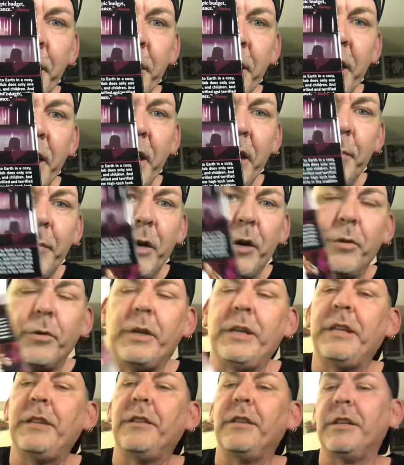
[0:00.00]
Came out
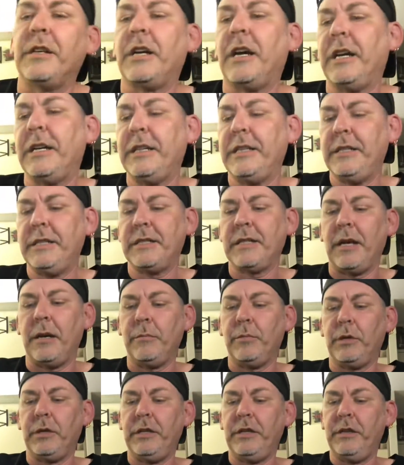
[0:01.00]
in the 90s, I
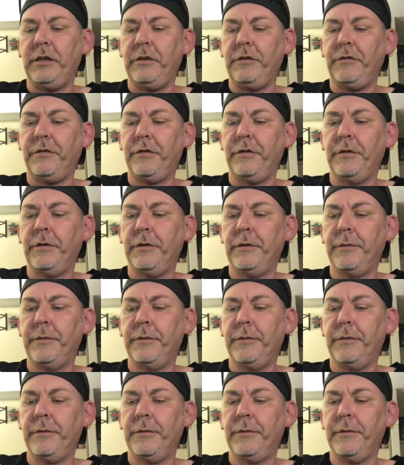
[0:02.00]
believe.